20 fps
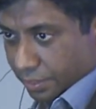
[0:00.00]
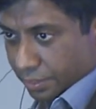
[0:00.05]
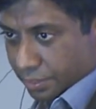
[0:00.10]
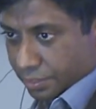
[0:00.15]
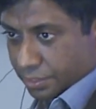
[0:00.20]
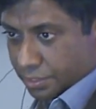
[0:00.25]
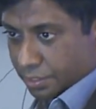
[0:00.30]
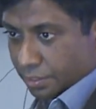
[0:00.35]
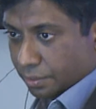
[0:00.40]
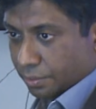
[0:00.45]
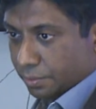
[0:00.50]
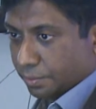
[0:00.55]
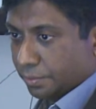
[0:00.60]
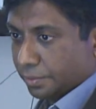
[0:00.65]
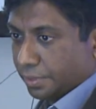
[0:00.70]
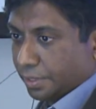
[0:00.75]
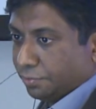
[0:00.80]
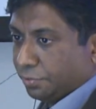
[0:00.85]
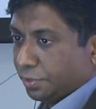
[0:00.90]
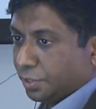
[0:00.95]
So
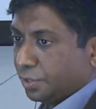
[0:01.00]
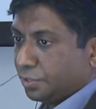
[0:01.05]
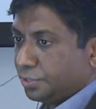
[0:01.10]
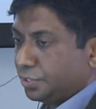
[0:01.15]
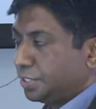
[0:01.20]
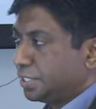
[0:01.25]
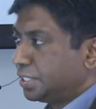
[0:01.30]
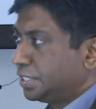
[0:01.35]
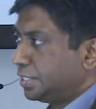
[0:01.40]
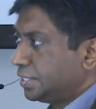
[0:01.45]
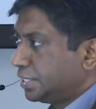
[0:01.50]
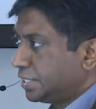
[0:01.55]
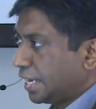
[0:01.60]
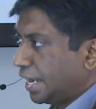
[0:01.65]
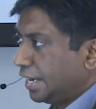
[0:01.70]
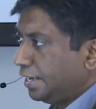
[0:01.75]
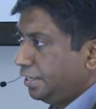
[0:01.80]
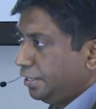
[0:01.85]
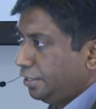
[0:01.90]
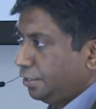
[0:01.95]
if you go to
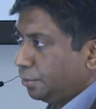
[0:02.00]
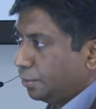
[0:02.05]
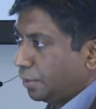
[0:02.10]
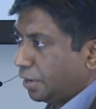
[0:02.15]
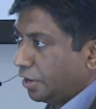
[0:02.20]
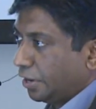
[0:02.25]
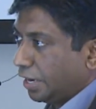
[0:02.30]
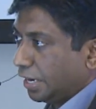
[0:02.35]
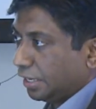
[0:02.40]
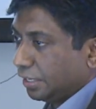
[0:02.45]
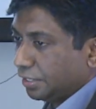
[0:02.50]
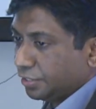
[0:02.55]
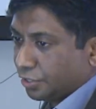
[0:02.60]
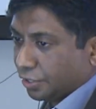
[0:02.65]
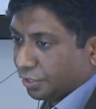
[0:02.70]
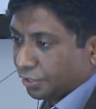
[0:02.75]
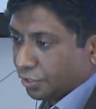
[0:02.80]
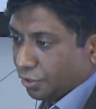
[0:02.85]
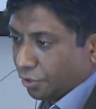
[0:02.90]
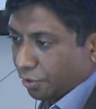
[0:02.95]

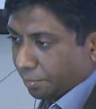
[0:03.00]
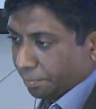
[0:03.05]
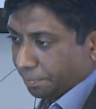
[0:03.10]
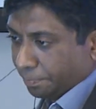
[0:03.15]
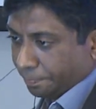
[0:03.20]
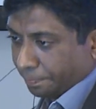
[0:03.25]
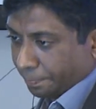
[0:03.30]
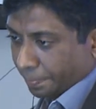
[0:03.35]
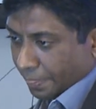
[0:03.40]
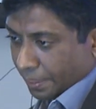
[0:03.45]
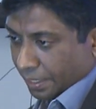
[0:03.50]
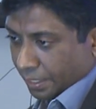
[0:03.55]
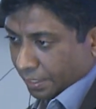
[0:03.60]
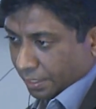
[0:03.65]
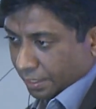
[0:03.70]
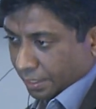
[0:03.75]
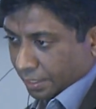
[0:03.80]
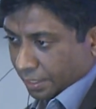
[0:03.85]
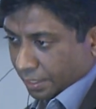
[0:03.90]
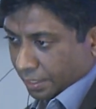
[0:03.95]
tinyurl.com,
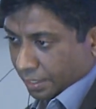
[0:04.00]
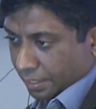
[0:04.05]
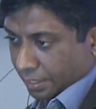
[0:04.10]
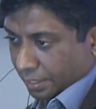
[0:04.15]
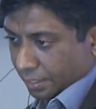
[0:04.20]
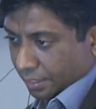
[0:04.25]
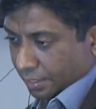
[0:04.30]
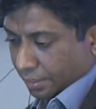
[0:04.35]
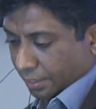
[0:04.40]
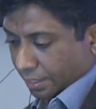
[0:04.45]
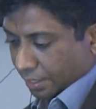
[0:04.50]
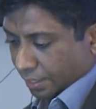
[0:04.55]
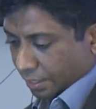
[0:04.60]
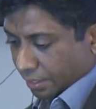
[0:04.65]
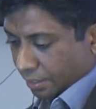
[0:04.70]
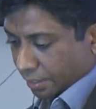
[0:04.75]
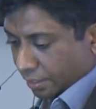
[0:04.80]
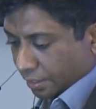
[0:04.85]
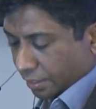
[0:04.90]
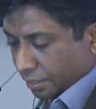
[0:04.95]

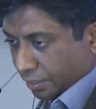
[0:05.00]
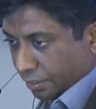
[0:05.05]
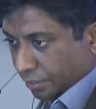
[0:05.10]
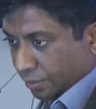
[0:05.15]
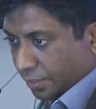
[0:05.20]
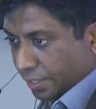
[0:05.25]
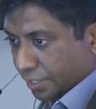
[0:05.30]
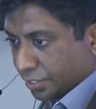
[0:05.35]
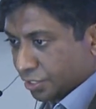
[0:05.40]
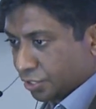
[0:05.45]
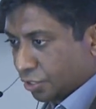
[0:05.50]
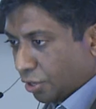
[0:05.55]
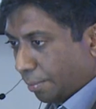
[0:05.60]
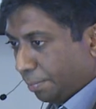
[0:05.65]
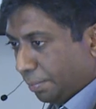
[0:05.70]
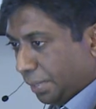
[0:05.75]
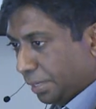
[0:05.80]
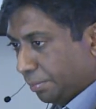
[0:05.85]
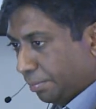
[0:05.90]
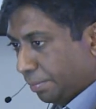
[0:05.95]
then you can just
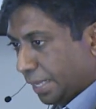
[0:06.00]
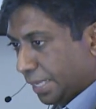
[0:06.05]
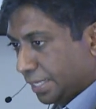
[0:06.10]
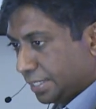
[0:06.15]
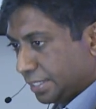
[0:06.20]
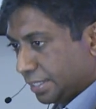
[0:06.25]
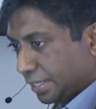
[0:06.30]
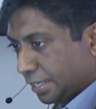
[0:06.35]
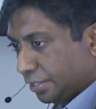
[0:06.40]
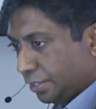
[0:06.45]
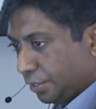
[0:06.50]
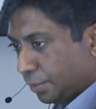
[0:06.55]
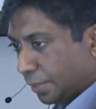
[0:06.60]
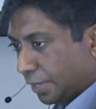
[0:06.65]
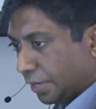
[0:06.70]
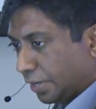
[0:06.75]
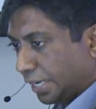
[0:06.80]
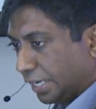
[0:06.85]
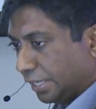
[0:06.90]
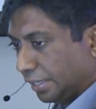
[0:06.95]
copy and paste that
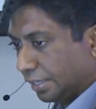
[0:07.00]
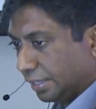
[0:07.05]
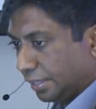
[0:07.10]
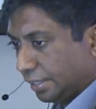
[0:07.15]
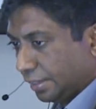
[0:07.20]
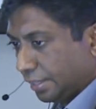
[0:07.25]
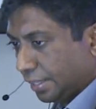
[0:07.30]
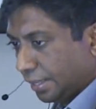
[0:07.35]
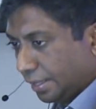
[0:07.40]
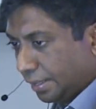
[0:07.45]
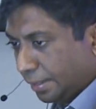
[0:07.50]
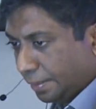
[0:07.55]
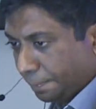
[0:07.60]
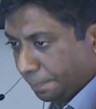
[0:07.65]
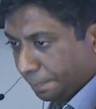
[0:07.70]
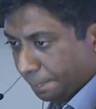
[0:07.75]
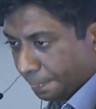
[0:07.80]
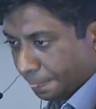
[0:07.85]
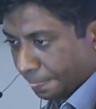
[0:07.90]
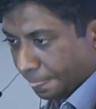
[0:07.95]
URL in there.
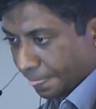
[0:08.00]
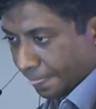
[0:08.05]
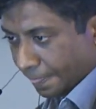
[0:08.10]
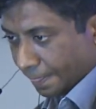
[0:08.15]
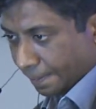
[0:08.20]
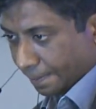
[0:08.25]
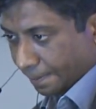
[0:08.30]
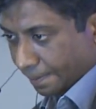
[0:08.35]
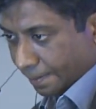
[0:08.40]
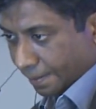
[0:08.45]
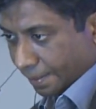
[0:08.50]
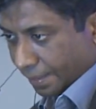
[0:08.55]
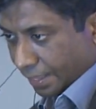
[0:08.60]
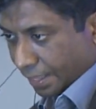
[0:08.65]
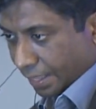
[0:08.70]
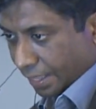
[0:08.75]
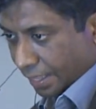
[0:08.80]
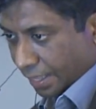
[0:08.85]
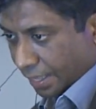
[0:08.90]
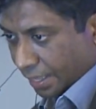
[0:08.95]

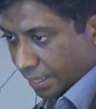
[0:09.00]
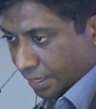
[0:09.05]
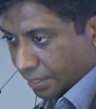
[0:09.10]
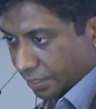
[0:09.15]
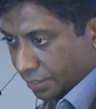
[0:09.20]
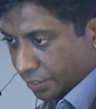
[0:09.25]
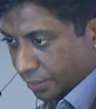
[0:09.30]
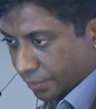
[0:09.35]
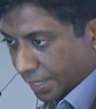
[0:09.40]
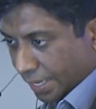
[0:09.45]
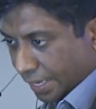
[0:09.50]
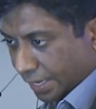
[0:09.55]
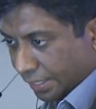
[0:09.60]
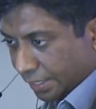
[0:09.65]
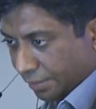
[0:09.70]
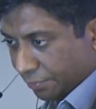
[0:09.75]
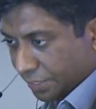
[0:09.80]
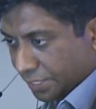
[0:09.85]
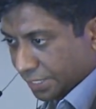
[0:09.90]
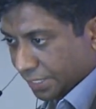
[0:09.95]
And you can
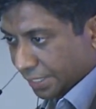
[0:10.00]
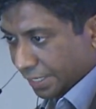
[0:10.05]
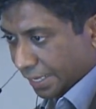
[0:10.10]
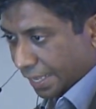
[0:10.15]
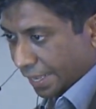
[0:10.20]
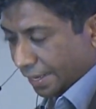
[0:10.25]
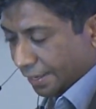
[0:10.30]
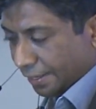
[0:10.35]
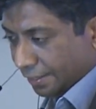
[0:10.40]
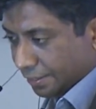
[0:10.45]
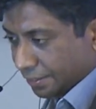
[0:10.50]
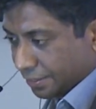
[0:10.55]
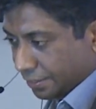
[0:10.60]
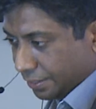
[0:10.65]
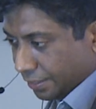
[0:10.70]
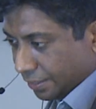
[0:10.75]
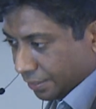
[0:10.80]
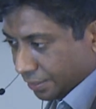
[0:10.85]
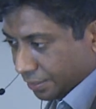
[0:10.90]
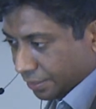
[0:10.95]
give it an alias
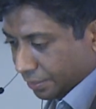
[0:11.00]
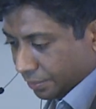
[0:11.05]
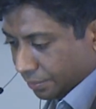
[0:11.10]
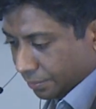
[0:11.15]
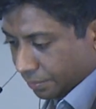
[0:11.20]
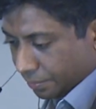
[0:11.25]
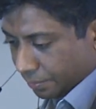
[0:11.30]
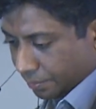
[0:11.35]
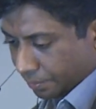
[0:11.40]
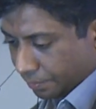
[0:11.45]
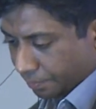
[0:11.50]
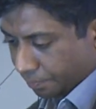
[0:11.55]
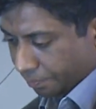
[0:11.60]
here. So